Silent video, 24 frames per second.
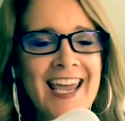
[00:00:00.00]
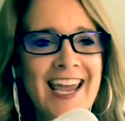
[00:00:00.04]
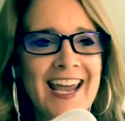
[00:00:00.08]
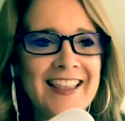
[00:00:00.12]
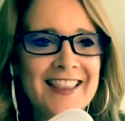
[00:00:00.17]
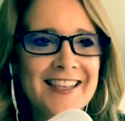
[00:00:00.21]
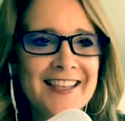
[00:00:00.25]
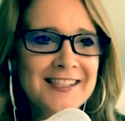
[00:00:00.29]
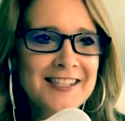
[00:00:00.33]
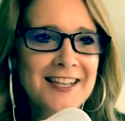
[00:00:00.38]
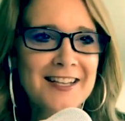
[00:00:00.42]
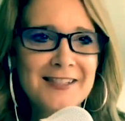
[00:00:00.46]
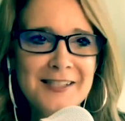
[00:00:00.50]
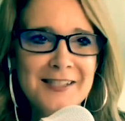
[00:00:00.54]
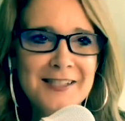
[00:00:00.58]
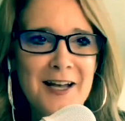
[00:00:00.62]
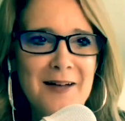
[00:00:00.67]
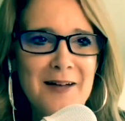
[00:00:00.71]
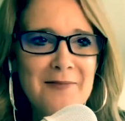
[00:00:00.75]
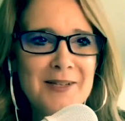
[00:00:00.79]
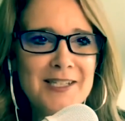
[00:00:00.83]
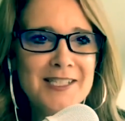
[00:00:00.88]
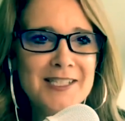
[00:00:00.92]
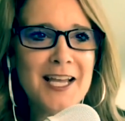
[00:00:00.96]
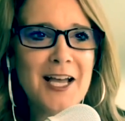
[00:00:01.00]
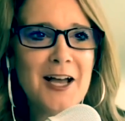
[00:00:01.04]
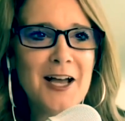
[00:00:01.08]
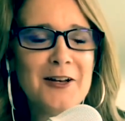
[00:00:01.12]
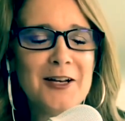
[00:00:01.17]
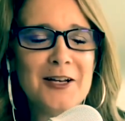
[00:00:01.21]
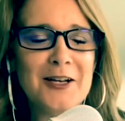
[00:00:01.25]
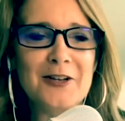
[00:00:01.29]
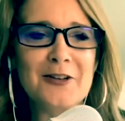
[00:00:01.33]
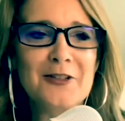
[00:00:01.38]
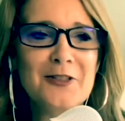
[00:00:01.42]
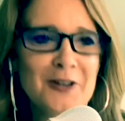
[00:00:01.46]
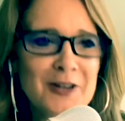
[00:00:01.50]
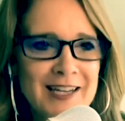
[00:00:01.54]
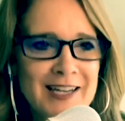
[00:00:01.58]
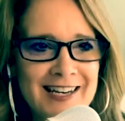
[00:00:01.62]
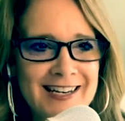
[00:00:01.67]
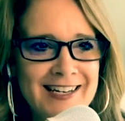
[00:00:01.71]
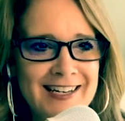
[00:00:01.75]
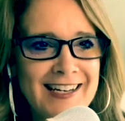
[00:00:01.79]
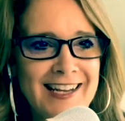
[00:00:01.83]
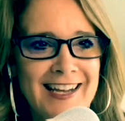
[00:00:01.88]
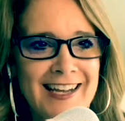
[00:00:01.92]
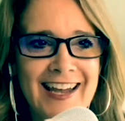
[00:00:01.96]
And the sun's coming down and you're
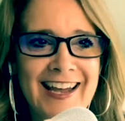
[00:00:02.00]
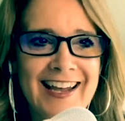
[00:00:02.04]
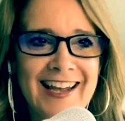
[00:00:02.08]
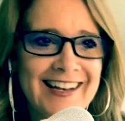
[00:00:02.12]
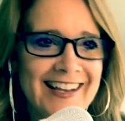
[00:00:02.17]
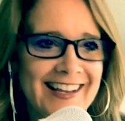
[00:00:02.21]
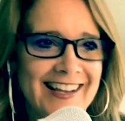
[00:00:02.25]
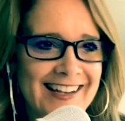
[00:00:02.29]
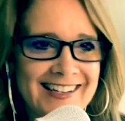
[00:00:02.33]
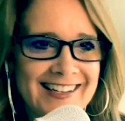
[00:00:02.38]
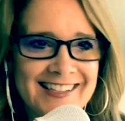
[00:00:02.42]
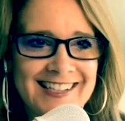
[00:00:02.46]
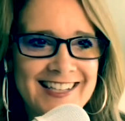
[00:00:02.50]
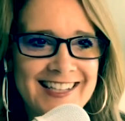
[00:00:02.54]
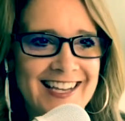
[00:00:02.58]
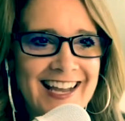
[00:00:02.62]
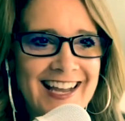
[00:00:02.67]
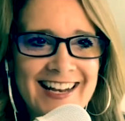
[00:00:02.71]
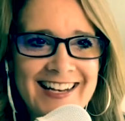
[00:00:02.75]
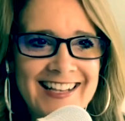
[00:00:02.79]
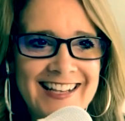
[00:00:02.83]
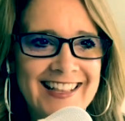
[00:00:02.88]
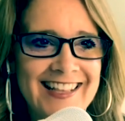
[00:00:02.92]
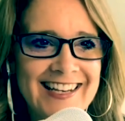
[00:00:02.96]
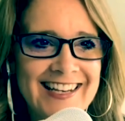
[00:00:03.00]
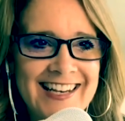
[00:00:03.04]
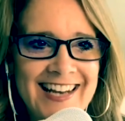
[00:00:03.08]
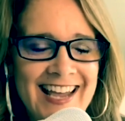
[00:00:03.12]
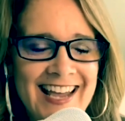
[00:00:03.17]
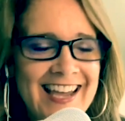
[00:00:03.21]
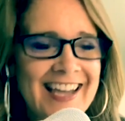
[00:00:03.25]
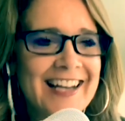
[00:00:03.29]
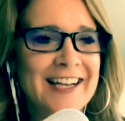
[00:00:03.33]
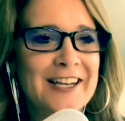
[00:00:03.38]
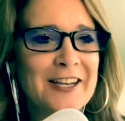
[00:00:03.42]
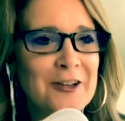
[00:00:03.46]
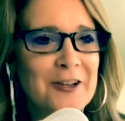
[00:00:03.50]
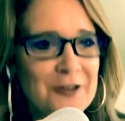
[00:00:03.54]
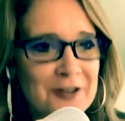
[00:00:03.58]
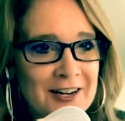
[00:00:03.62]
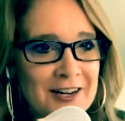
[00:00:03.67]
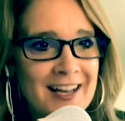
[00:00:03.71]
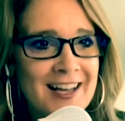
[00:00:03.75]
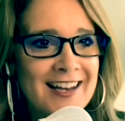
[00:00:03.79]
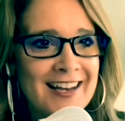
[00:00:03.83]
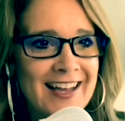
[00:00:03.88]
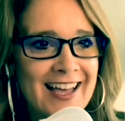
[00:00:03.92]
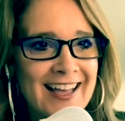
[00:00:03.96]
looking, and it's the end of the day and you're
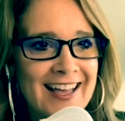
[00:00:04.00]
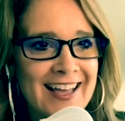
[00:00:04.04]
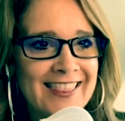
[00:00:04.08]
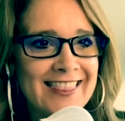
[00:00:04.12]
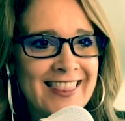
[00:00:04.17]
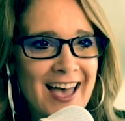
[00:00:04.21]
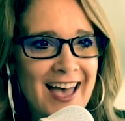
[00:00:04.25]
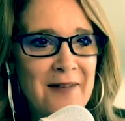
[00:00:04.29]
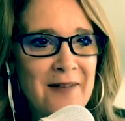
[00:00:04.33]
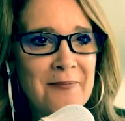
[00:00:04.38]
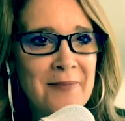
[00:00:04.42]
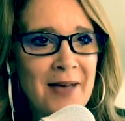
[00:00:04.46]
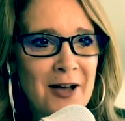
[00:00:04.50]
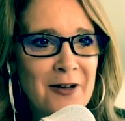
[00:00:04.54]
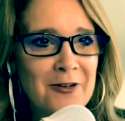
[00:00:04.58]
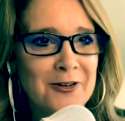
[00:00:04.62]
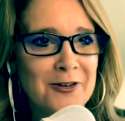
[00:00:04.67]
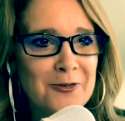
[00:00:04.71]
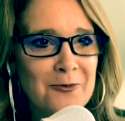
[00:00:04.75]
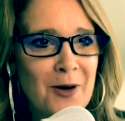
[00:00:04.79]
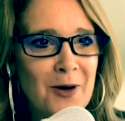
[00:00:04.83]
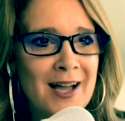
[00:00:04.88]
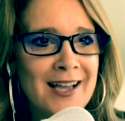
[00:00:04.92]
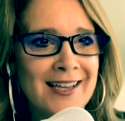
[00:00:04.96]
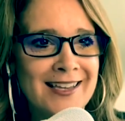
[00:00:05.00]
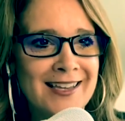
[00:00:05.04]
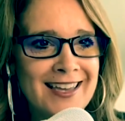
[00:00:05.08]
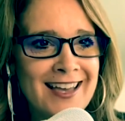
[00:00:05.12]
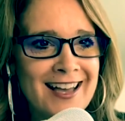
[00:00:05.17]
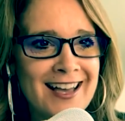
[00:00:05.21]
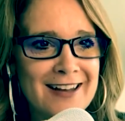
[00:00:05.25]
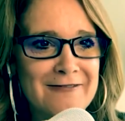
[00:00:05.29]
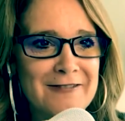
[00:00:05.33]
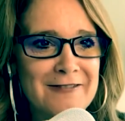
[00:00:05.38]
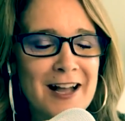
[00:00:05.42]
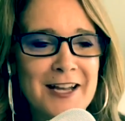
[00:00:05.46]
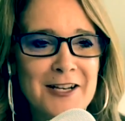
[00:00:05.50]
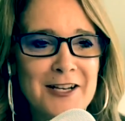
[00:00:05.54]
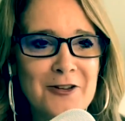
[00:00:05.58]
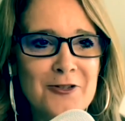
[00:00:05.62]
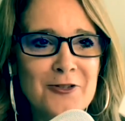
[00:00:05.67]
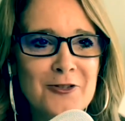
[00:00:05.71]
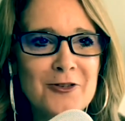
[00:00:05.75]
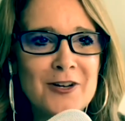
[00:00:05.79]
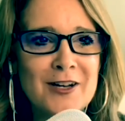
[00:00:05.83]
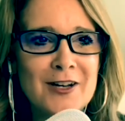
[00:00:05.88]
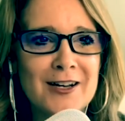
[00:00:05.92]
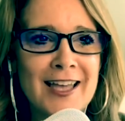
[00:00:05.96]
not at that mountain quite yet, right? And you
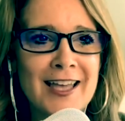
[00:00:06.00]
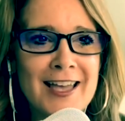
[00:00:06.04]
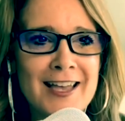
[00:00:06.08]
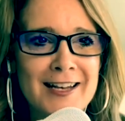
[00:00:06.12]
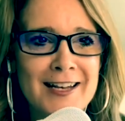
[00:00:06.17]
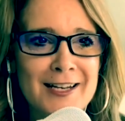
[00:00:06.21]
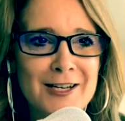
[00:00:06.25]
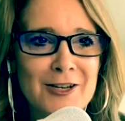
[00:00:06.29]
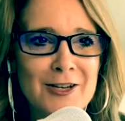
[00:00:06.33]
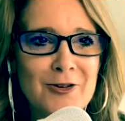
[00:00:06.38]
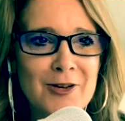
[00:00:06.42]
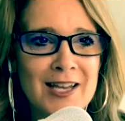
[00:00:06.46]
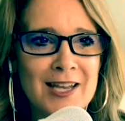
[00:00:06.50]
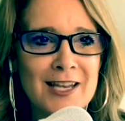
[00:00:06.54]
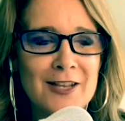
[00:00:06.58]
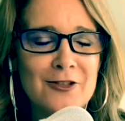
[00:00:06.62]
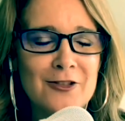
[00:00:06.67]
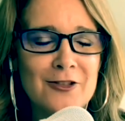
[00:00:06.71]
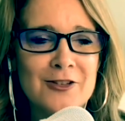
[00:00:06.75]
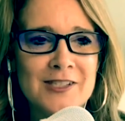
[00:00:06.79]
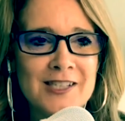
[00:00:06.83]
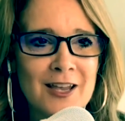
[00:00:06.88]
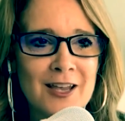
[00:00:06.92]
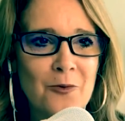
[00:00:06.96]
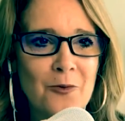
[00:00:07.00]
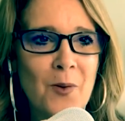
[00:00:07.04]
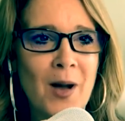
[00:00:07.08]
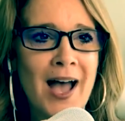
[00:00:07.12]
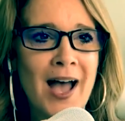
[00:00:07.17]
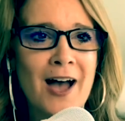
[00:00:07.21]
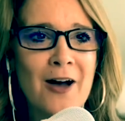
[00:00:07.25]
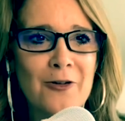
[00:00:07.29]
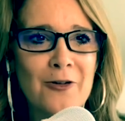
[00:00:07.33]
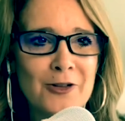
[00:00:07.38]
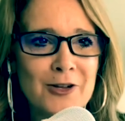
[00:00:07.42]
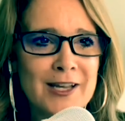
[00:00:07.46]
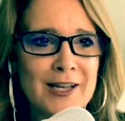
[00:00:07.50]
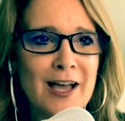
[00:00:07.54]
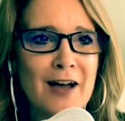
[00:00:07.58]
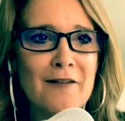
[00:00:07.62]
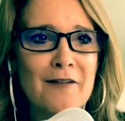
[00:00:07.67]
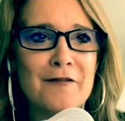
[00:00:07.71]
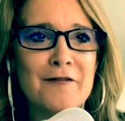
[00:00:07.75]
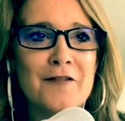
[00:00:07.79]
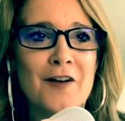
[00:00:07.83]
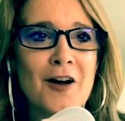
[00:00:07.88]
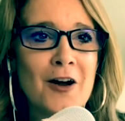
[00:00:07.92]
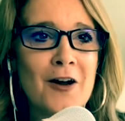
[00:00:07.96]
look ahead and you can either say, wow, look how
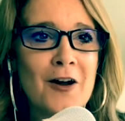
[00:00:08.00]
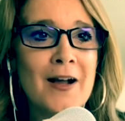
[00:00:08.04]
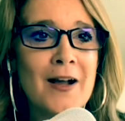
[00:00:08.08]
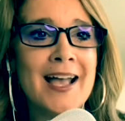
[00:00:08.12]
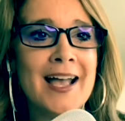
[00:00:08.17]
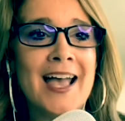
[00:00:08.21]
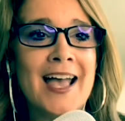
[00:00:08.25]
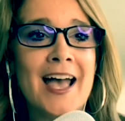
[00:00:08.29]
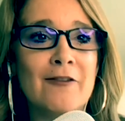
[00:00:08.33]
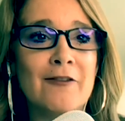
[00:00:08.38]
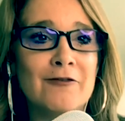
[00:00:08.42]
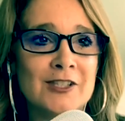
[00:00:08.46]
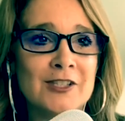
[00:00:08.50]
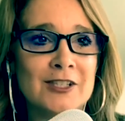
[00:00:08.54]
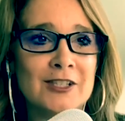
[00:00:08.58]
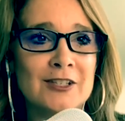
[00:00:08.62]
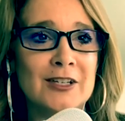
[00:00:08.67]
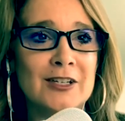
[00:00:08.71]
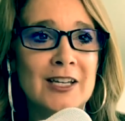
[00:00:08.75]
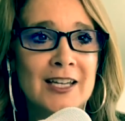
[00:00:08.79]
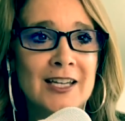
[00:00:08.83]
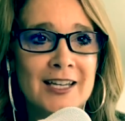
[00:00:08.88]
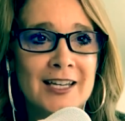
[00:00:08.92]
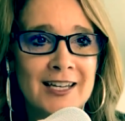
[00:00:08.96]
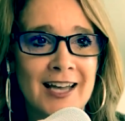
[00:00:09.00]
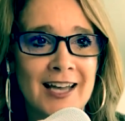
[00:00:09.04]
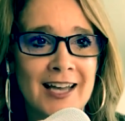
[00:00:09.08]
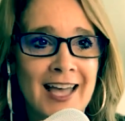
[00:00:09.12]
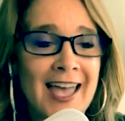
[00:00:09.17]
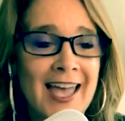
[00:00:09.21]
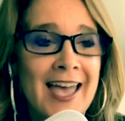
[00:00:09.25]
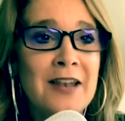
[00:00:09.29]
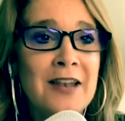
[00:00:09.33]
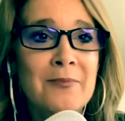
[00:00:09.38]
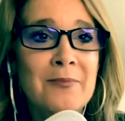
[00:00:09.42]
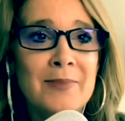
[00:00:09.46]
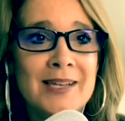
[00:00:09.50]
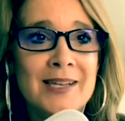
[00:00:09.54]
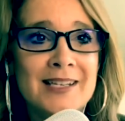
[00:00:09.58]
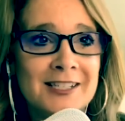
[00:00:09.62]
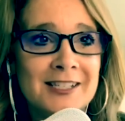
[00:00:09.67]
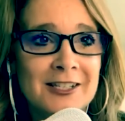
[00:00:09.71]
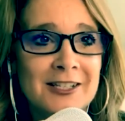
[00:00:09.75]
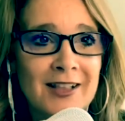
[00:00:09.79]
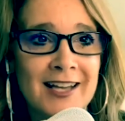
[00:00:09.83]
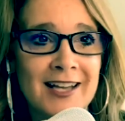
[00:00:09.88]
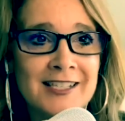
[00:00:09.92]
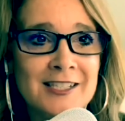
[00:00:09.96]
far I have to ahead of me
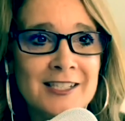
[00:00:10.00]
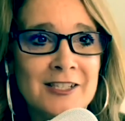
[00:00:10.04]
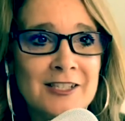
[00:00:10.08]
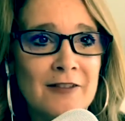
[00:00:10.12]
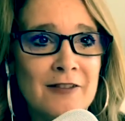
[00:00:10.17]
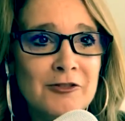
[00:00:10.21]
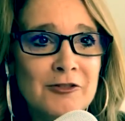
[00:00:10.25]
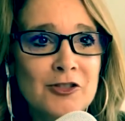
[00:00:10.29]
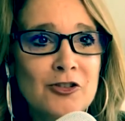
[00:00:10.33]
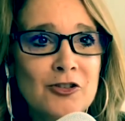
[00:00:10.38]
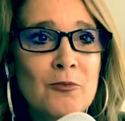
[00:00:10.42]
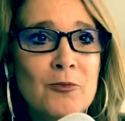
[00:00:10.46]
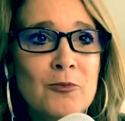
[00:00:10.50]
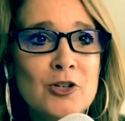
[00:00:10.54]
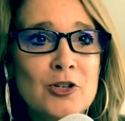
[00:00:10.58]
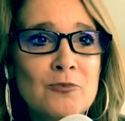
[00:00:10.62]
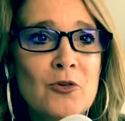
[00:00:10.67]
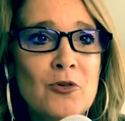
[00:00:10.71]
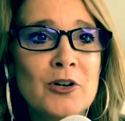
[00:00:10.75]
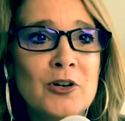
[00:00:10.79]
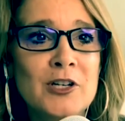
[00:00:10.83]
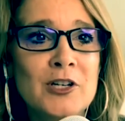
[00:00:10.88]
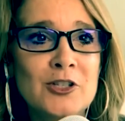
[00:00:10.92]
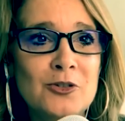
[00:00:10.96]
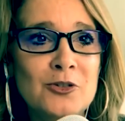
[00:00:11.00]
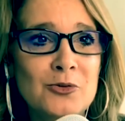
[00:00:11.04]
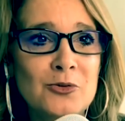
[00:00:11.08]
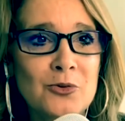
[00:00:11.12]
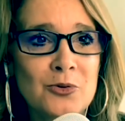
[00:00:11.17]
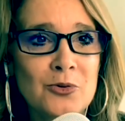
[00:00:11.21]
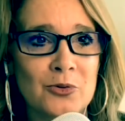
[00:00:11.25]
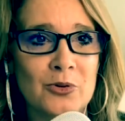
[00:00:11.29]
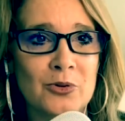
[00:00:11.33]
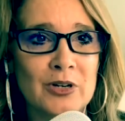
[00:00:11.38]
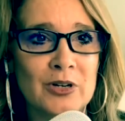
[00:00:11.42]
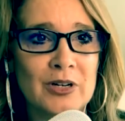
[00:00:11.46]
still. I still have so much more to do.